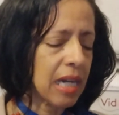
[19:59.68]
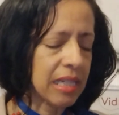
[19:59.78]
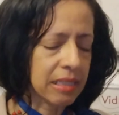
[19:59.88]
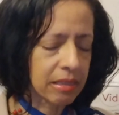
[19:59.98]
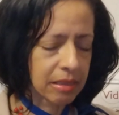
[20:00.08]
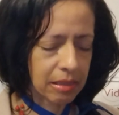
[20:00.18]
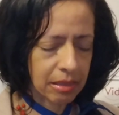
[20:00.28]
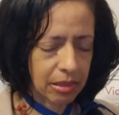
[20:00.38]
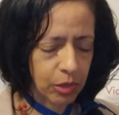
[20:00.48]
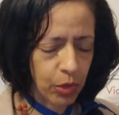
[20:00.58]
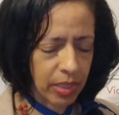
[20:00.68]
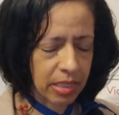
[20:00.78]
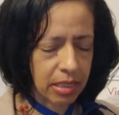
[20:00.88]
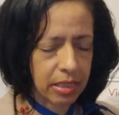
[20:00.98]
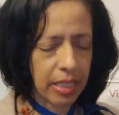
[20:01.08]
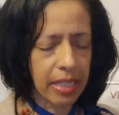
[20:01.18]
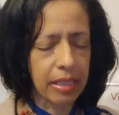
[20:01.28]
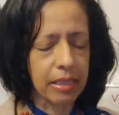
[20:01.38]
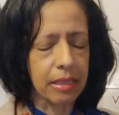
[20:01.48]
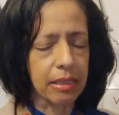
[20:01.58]
And as you
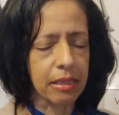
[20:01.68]
exhale,